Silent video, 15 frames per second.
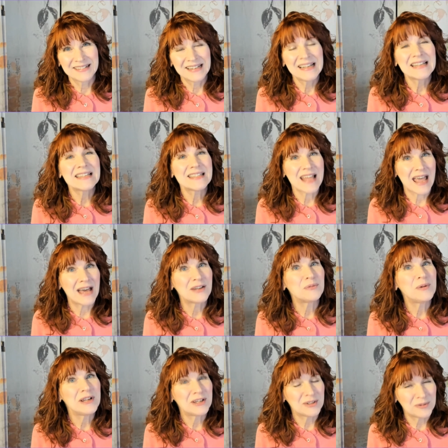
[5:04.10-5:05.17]
Sad
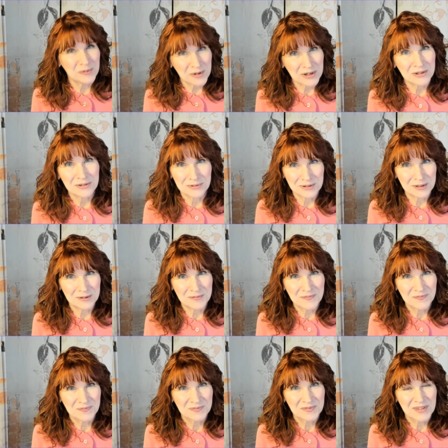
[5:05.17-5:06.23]
we can work through.
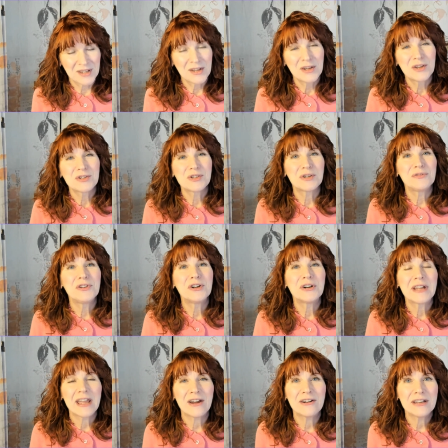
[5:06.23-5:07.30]
So if you're
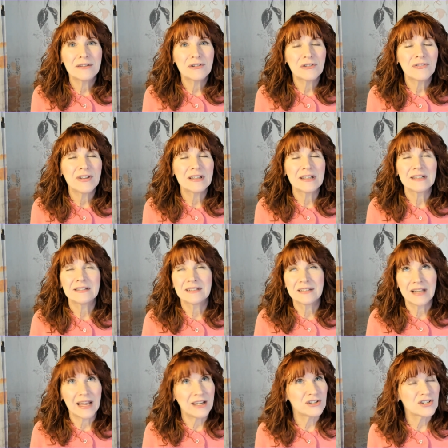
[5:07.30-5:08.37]
a caregiver feeling a
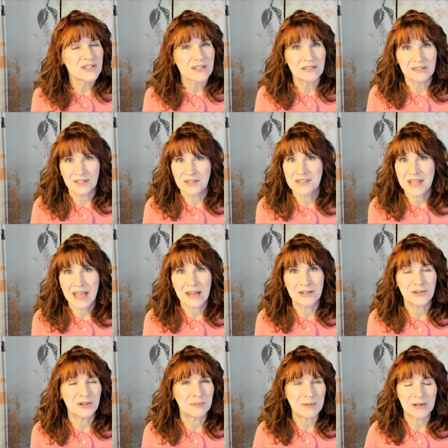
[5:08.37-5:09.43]
little anxious, a little sad,
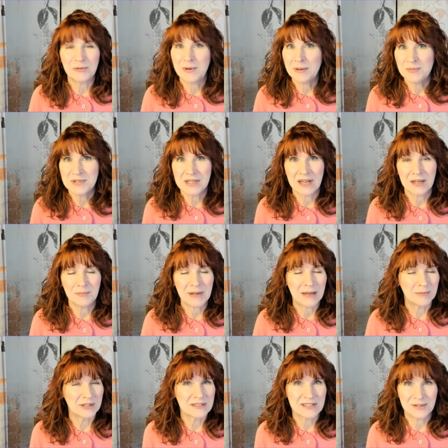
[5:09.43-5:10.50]
go to my website,
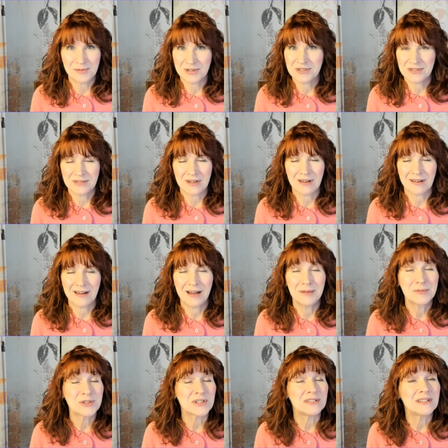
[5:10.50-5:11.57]
PamelaDWilson.com.
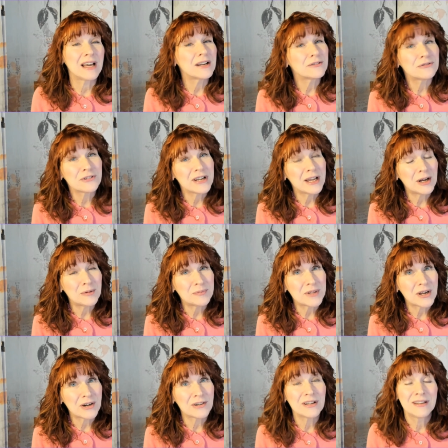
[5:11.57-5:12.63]
There's a lot of free help
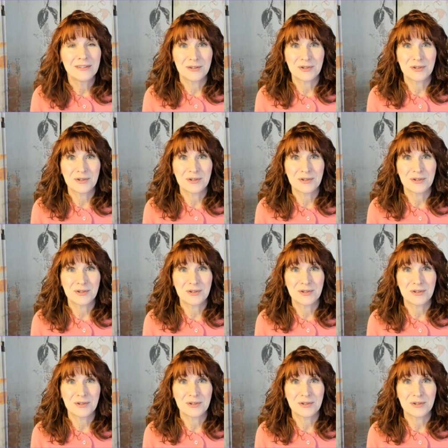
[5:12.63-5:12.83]
there.